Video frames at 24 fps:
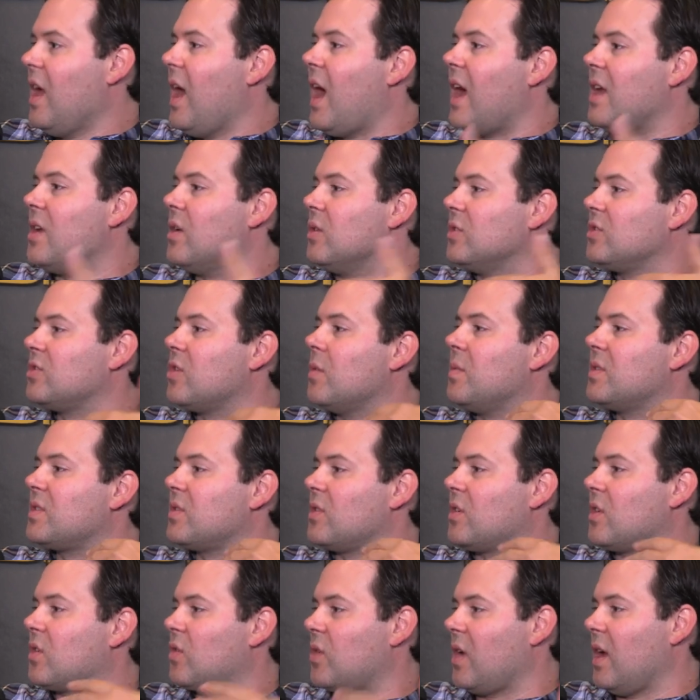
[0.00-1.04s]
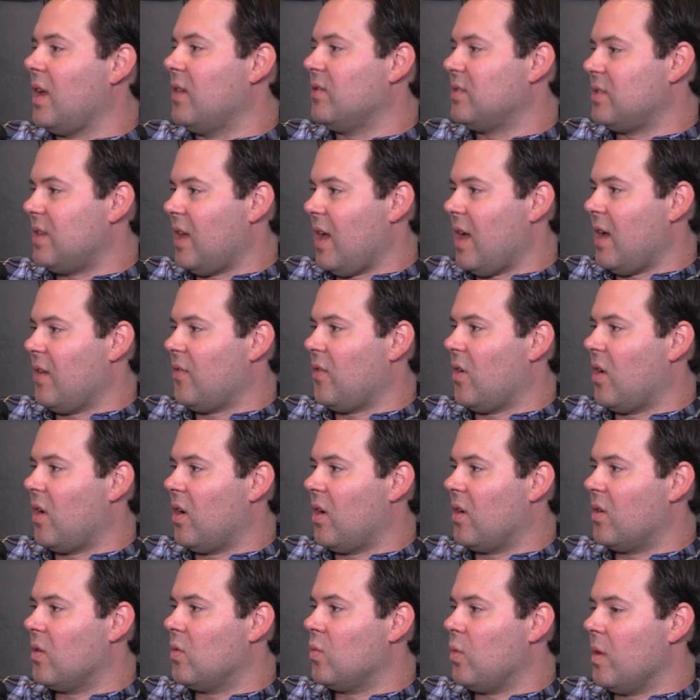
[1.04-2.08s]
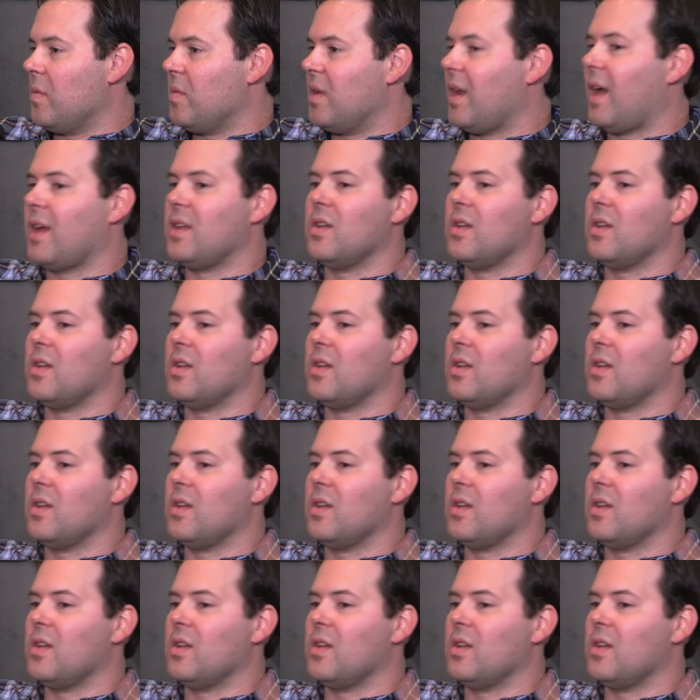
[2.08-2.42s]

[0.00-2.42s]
I know so much of the creative staff are women.